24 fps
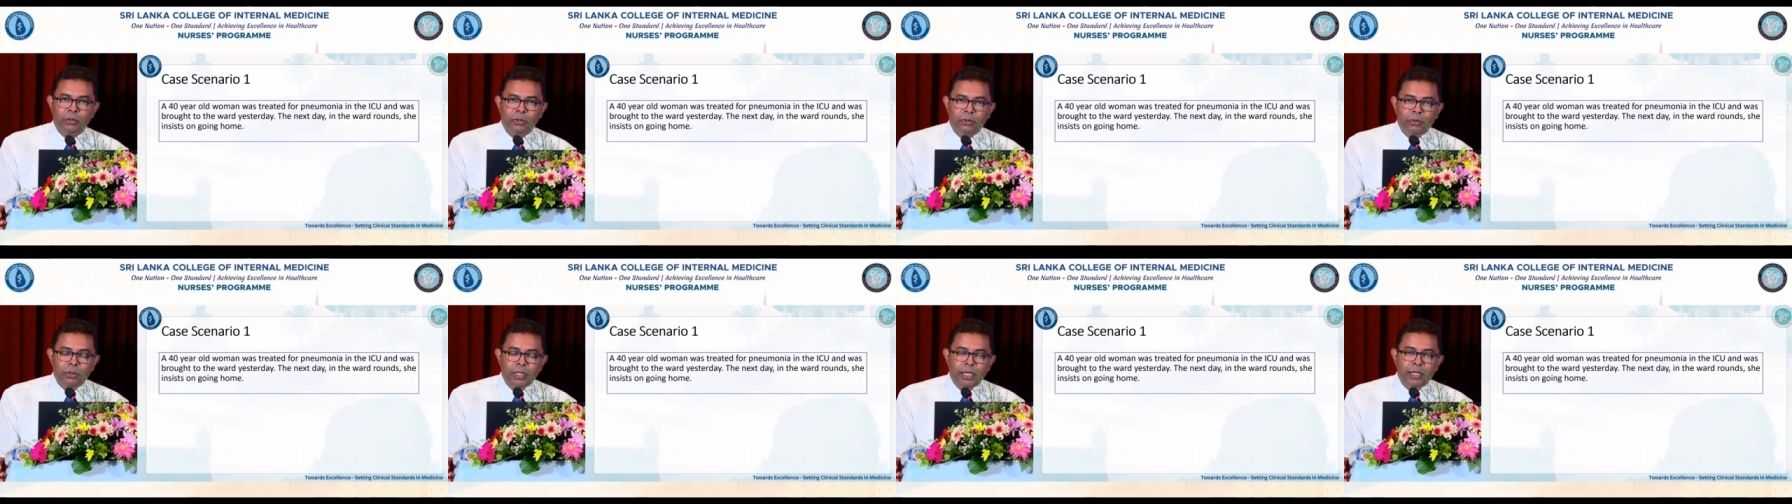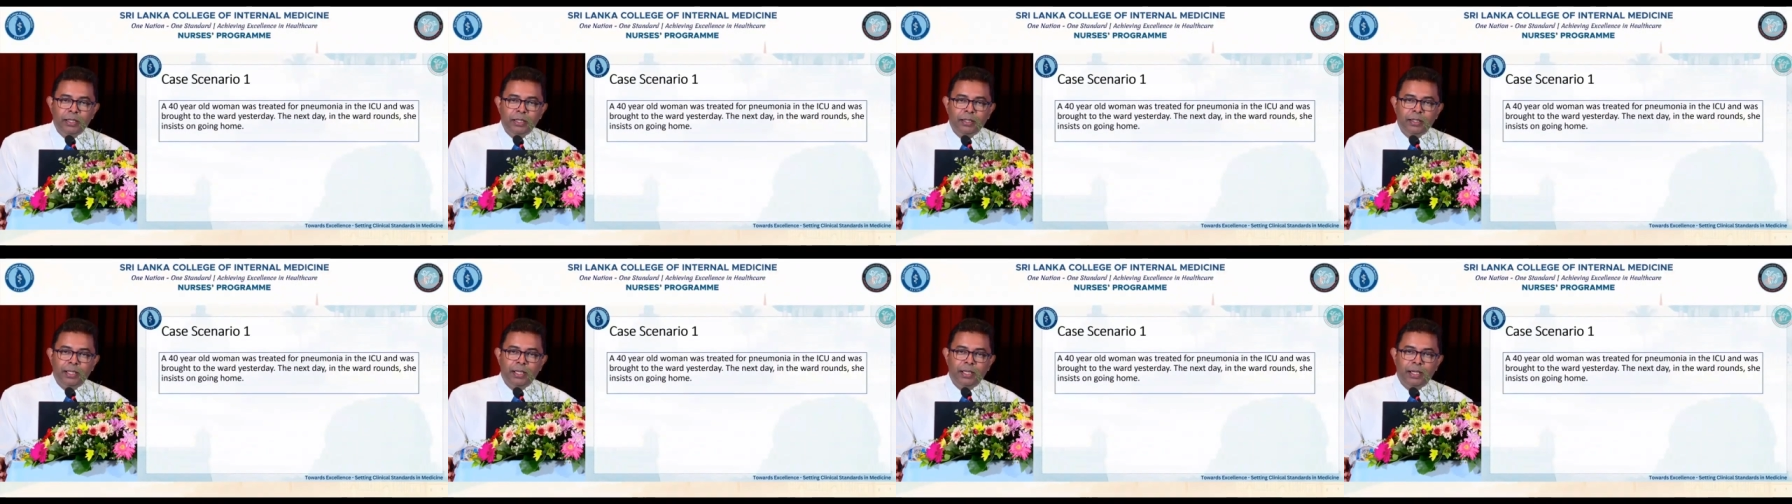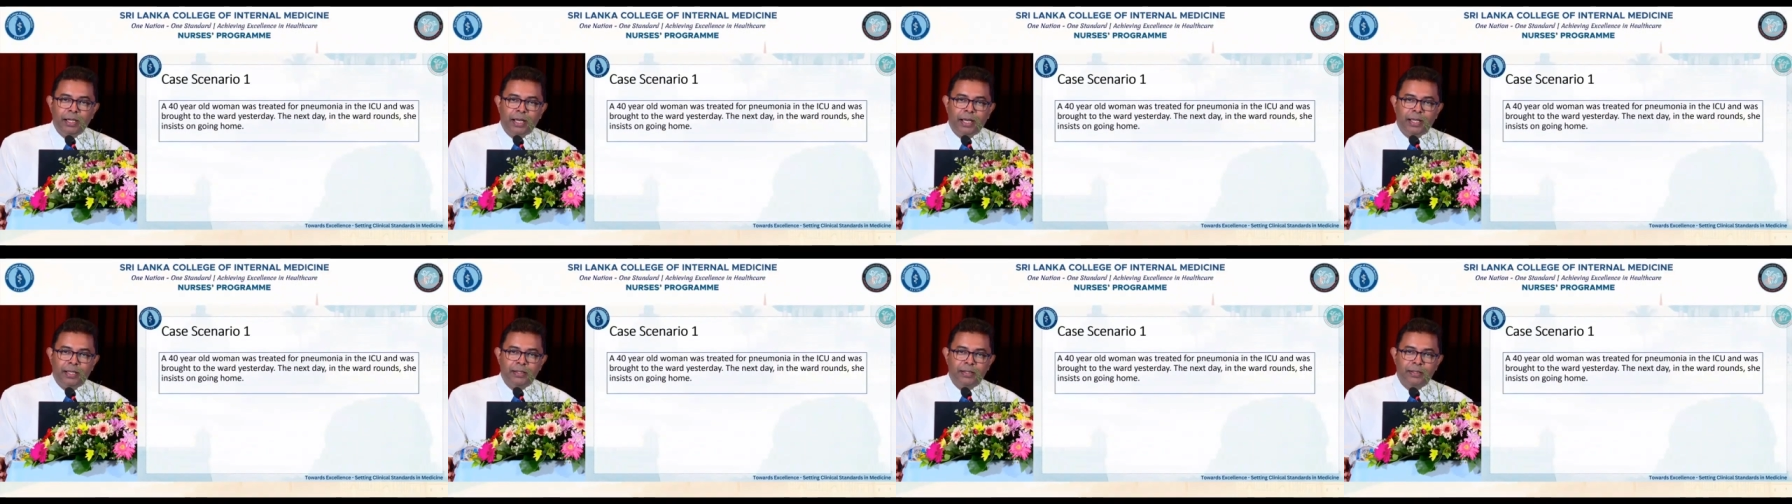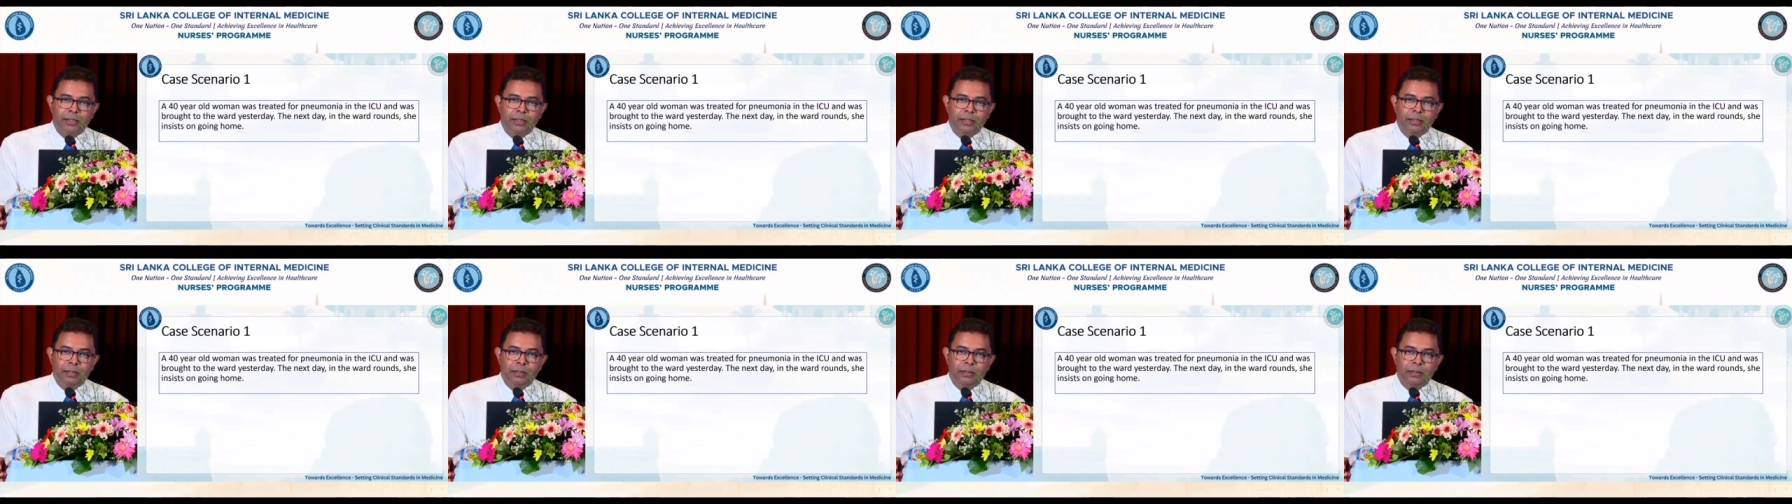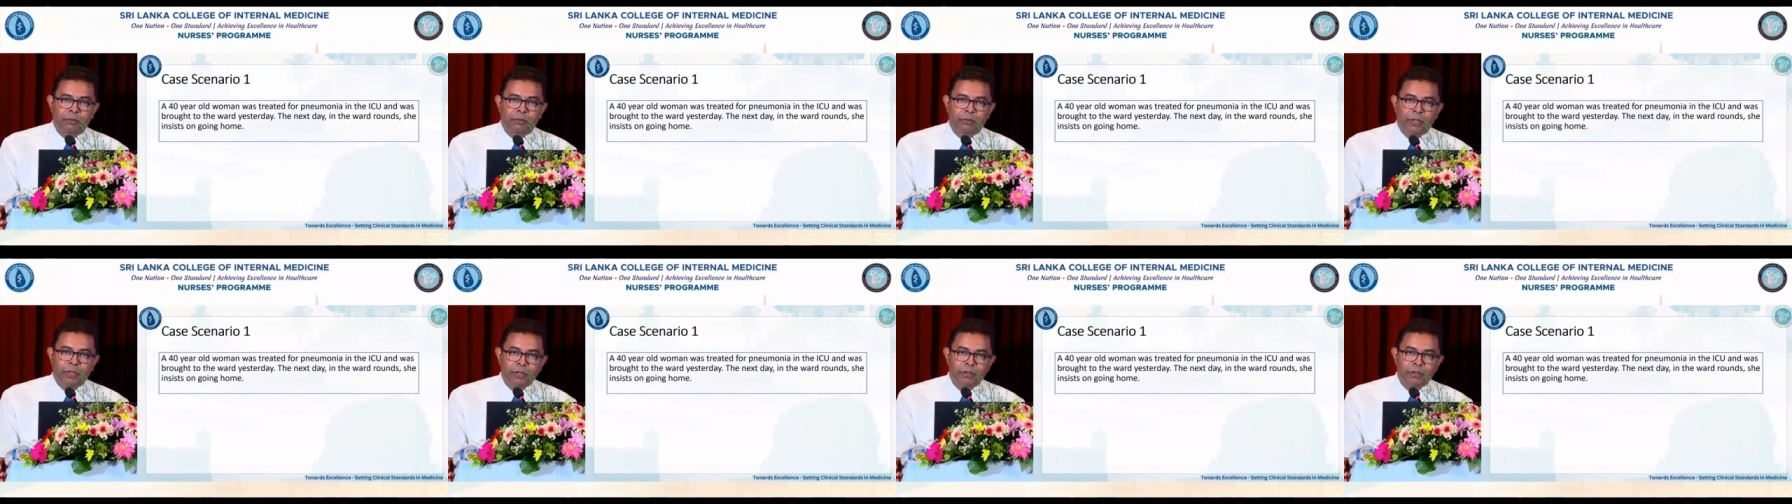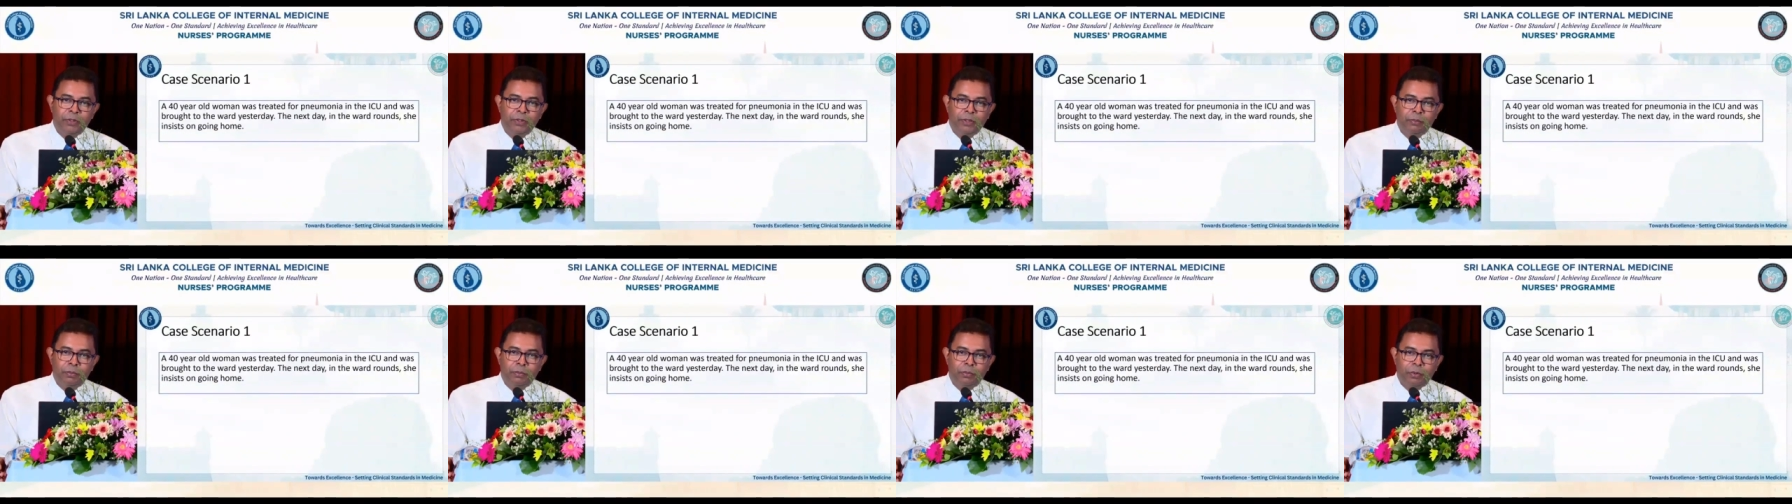to later realize, one of
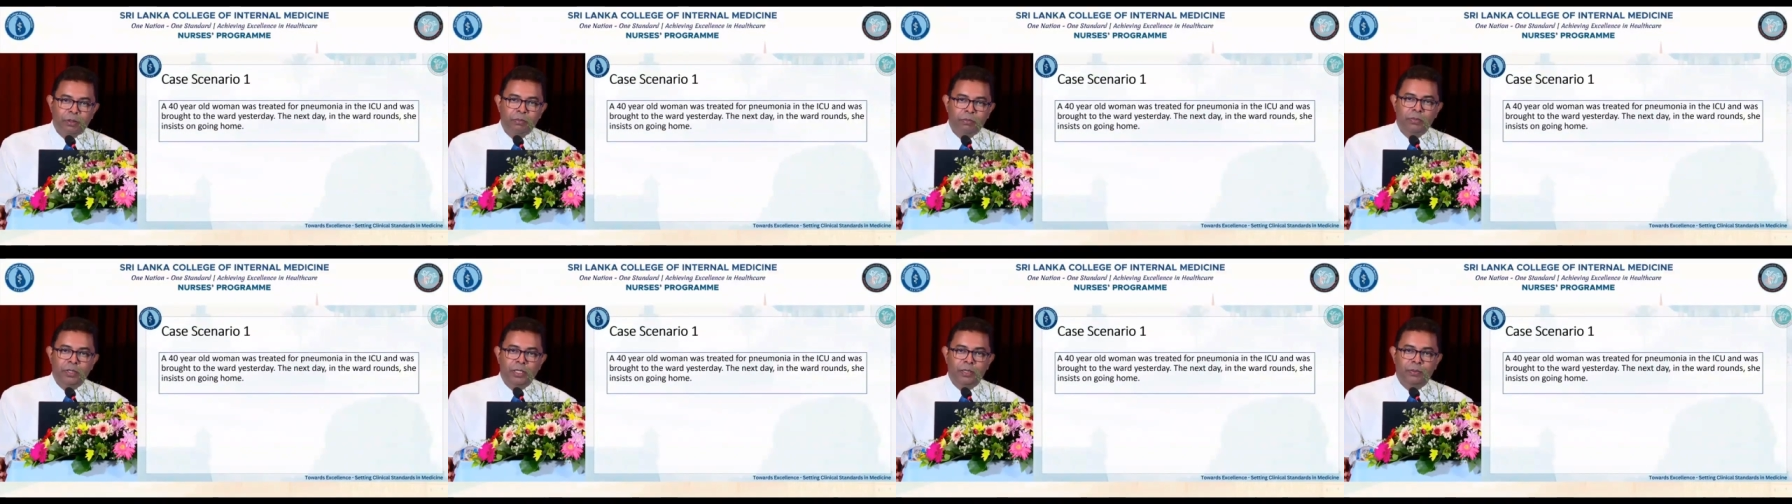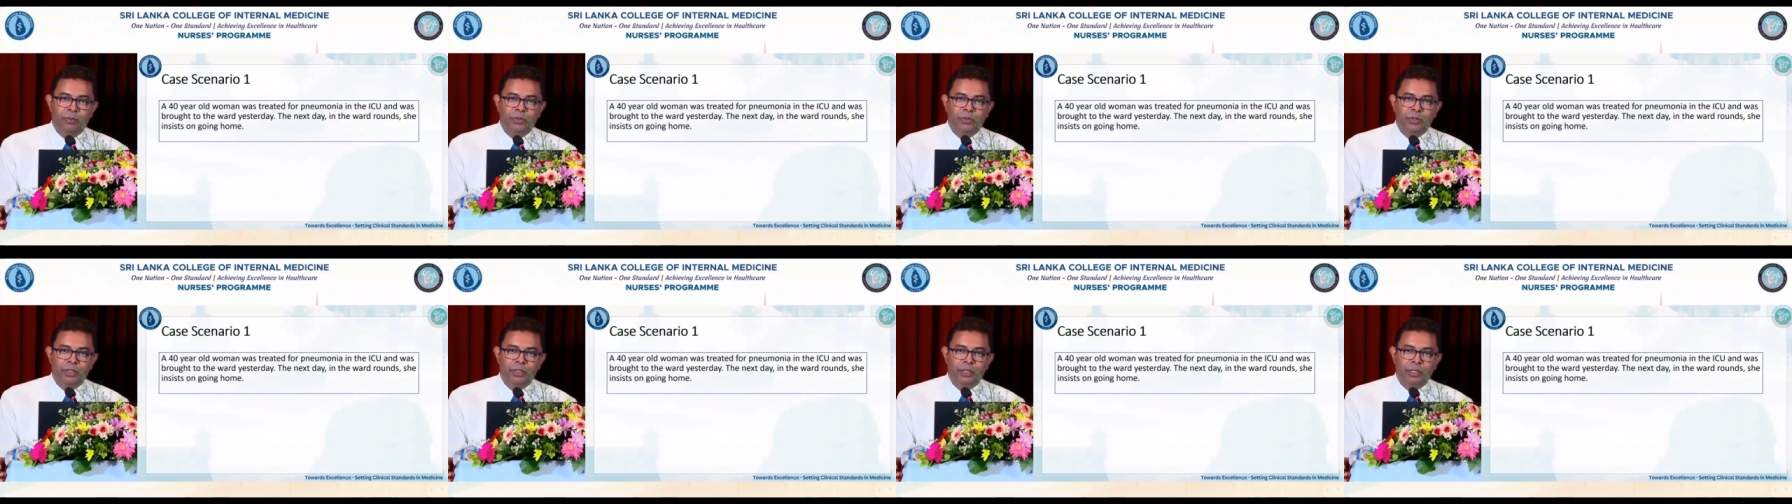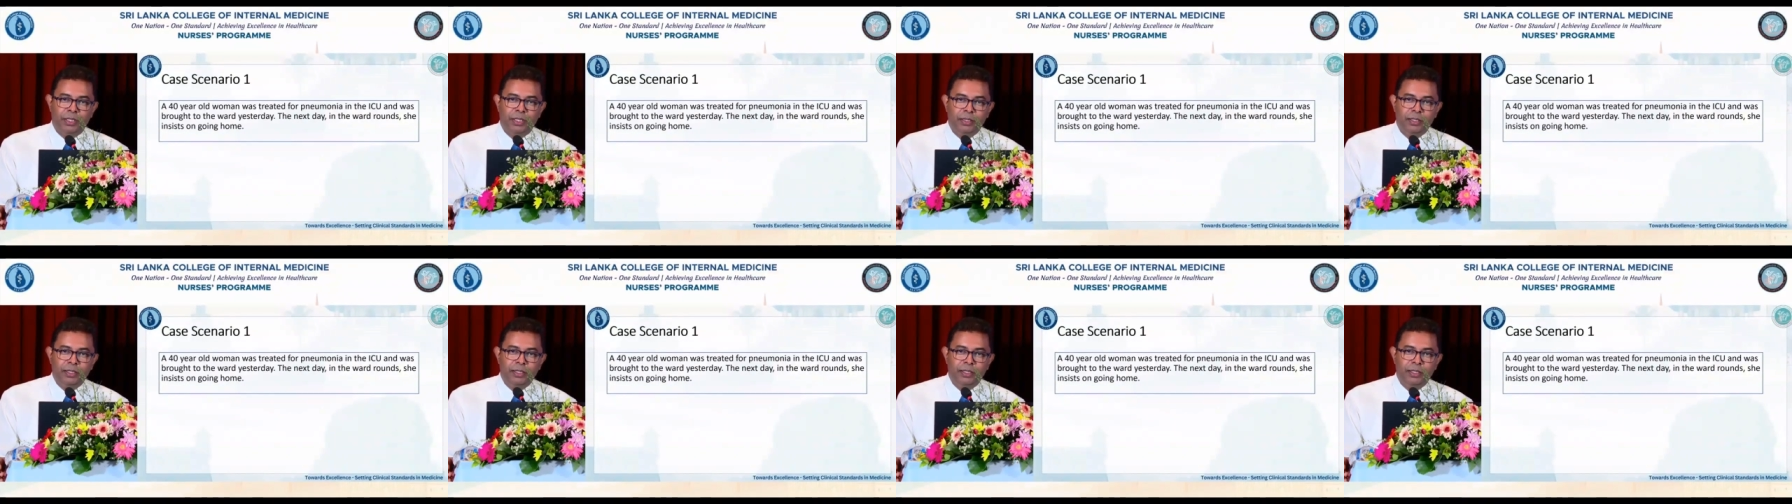the problems in